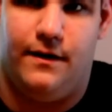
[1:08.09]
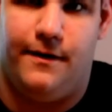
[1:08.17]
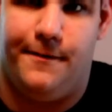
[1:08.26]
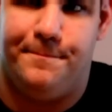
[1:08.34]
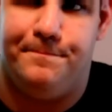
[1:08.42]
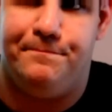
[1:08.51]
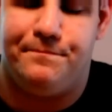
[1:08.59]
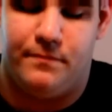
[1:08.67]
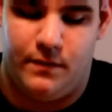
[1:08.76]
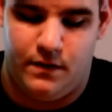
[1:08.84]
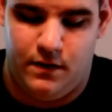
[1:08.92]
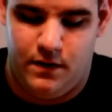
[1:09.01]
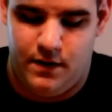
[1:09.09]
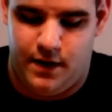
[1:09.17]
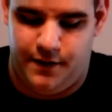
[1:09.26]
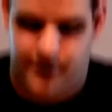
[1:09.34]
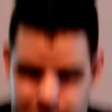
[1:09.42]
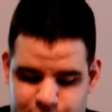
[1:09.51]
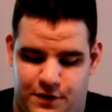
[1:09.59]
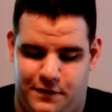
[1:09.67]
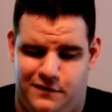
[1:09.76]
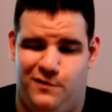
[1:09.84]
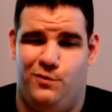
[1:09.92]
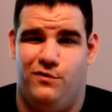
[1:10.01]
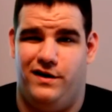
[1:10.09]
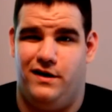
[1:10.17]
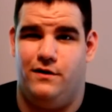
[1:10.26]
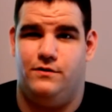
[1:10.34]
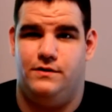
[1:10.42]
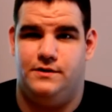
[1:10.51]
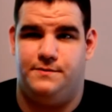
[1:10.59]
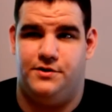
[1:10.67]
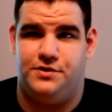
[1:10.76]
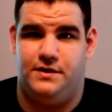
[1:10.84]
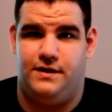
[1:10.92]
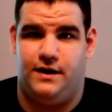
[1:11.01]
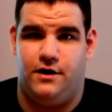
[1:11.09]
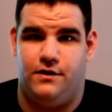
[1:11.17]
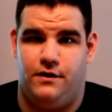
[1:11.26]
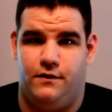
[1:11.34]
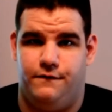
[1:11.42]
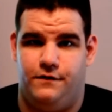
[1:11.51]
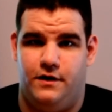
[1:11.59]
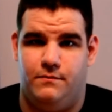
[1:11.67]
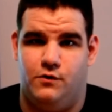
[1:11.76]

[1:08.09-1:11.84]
I think it's good at 2 right now, especially to take care of Gilflame.